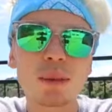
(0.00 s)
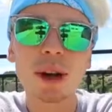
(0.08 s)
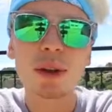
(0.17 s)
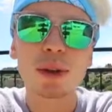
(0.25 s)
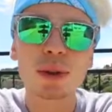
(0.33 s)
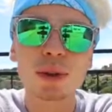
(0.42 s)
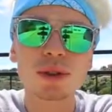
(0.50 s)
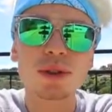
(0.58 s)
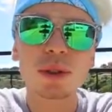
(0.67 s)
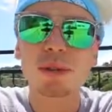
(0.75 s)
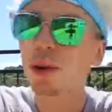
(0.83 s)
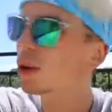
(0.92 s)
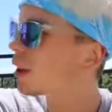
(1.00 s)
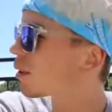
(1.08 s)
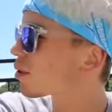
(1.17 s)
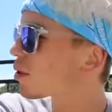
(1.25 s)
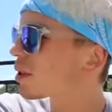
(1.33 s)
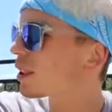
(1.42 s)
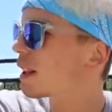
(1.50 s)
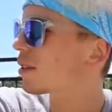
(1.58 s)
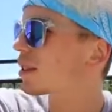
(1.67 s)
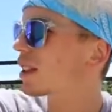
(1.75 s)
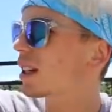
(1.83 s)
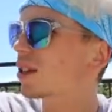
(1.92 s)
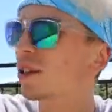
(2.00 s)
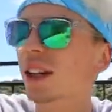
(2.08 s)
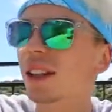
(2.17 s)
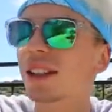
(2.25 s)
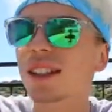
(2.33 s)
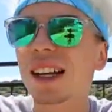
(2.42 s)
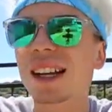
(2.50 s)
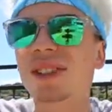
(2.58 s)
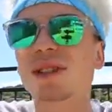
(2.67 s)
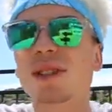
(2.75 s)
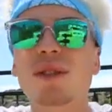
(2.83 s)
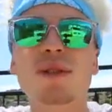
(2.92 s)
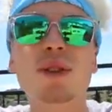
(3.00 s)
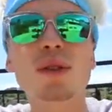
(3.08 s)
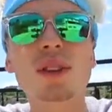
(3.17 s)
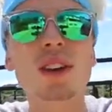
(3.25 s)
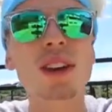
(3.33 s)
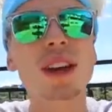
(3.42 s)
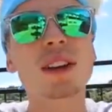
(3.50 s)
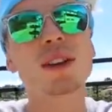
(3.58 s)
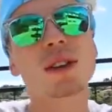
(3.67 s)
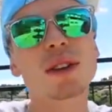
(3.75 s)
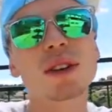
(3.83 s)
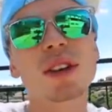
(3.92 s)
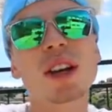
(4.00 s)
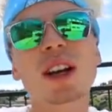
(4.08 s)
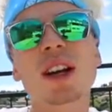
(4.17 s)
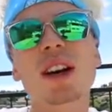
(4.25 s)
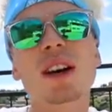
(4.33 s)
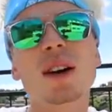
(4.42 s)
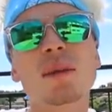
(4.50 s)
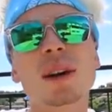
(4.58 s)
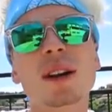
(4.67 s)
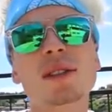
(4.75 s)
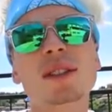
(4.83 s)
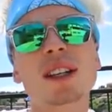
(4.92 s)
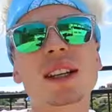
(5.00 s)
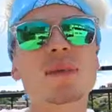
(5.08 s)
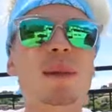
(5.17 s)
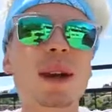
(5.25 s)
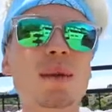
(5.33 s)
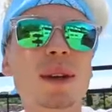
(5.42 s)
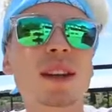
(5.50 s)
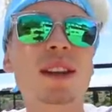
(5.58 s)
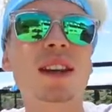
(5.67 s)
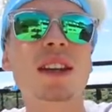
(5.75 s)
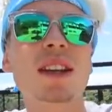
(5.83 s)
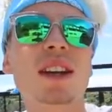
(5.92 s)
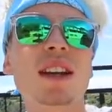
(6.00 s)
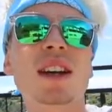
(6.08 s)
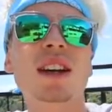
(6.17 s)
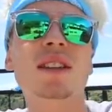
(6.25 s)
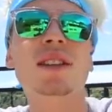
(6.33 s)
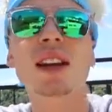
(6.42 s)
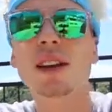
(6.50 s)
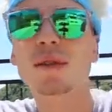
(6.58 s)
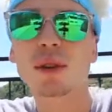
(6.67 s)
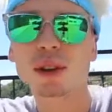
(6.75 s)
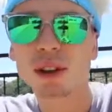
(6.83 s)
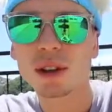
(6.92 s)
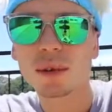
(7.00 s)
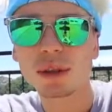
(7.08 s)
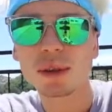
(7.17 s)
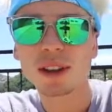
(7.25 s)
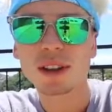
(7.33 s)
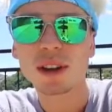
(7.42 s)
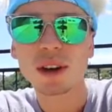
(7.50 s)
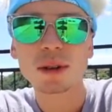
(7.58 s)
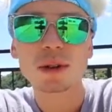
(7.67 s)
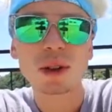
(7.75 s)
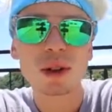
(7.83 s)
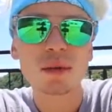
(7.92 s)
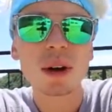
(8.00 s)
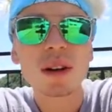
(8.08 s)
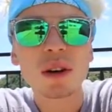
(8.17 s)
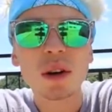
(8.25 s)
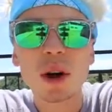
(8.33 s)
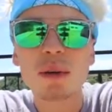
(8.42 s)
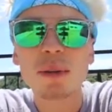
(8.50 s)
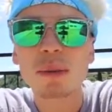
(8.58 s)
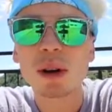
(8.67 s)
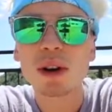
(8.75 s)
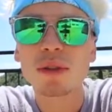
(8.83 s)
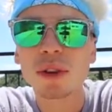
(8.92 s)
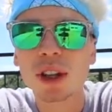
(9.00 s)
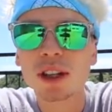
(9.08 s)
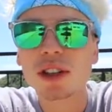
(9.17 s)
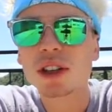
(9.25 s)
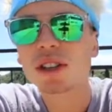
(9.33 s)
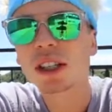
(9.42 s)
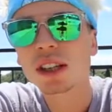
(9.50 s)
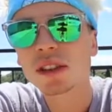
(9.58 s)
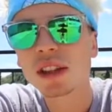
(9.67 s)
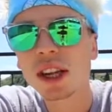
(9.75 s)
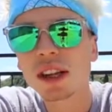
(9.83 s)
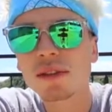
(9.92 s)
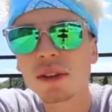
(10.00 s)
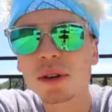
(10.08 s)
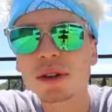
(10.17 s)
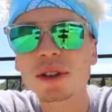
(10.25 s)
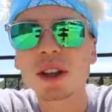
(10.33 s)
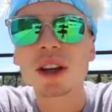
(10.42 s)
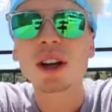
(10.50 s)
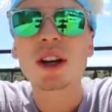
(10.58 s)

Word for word: are my thoughts of the morning I was just downstairs looking at the stats because the views aren't that good um, and I was thinking maybe the daily vlogs aren't the best way to go so I don't know comment below if you think I should continue daily vlogs